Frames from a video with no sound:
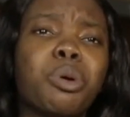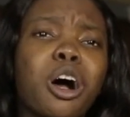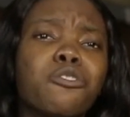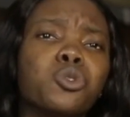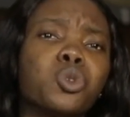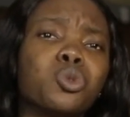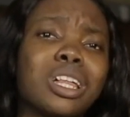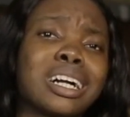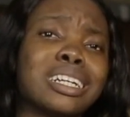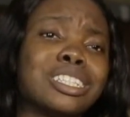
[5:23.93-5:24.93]
powerful tool
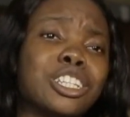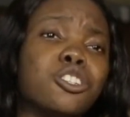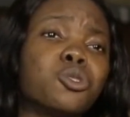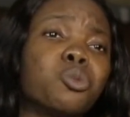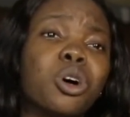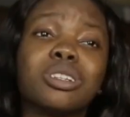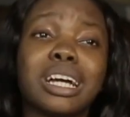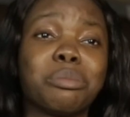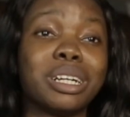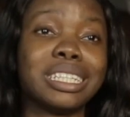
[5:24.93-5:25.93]
that can change the world,
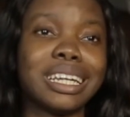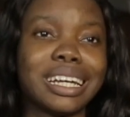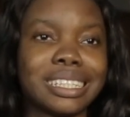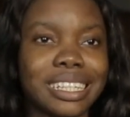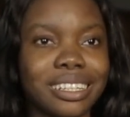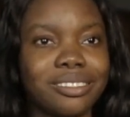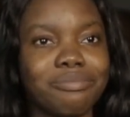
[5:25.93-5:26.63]
like Mandela said.